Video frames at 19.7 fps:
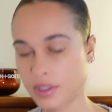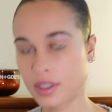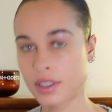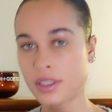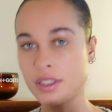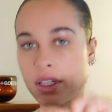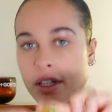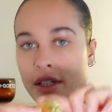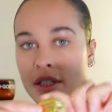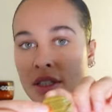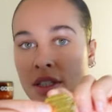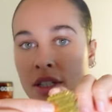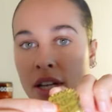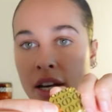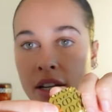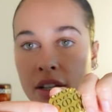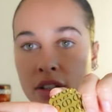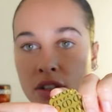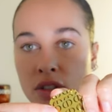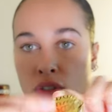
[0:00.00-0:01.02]
Just as
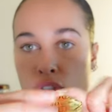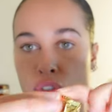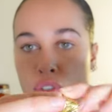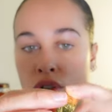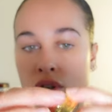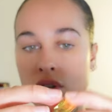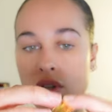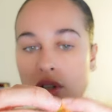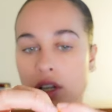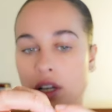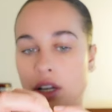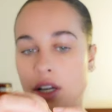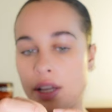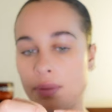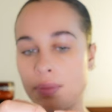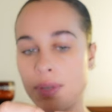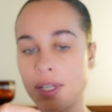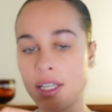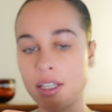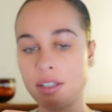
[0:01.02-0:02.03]
like a chocolate, I
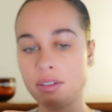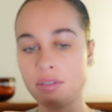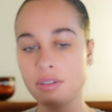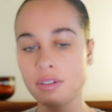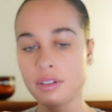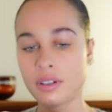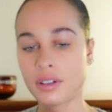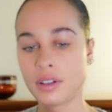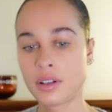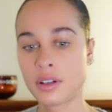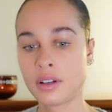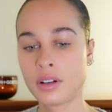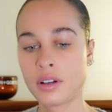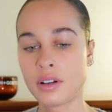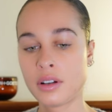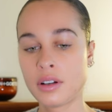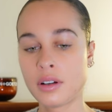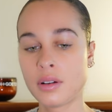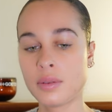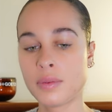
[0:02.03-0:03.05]
believe.
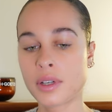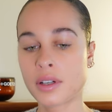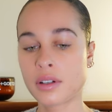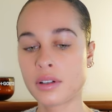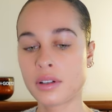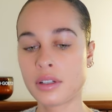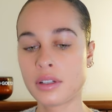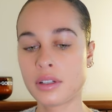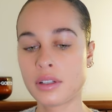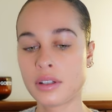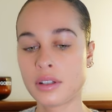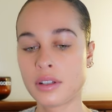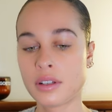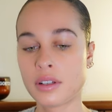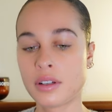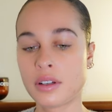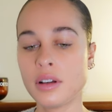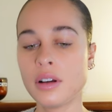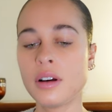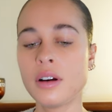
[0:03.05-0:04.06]
Oh my god.
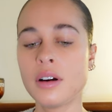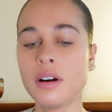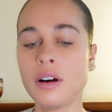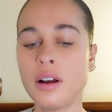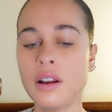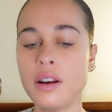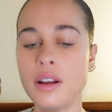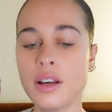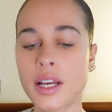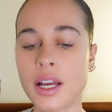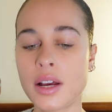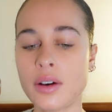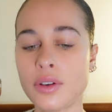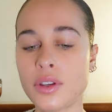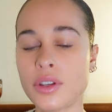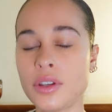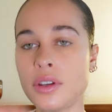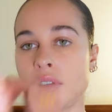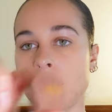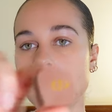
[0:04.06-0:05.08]
Oh, look how
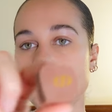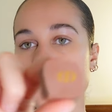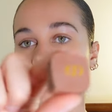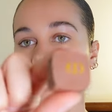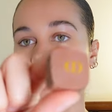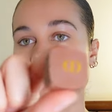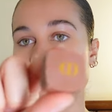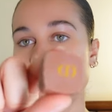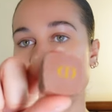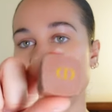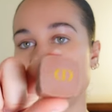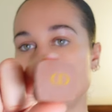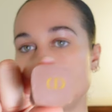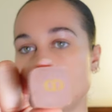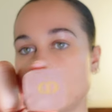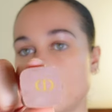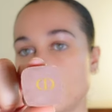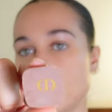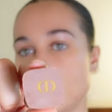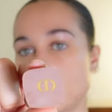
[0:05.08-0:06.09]
cute.
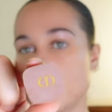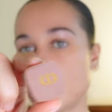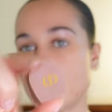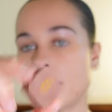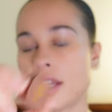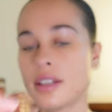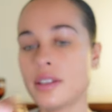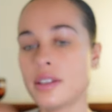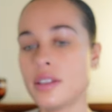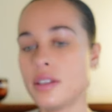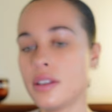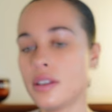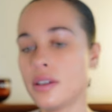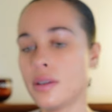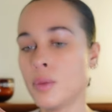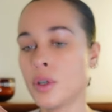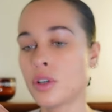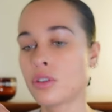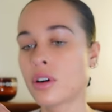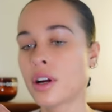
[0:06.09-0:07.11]
Has the
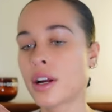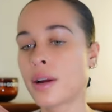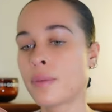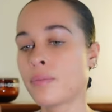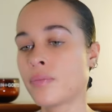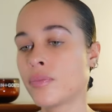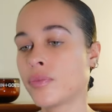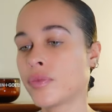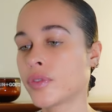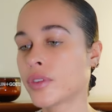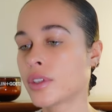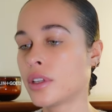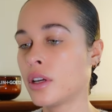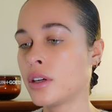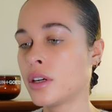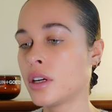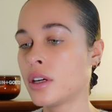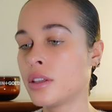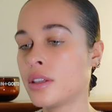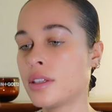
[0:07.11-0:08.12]
monogram
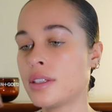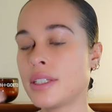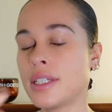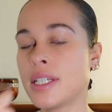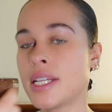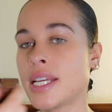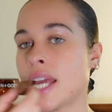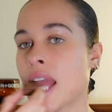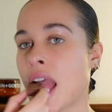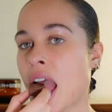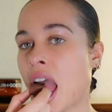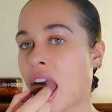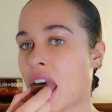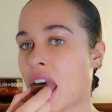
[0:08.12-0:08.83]
logo, the CD.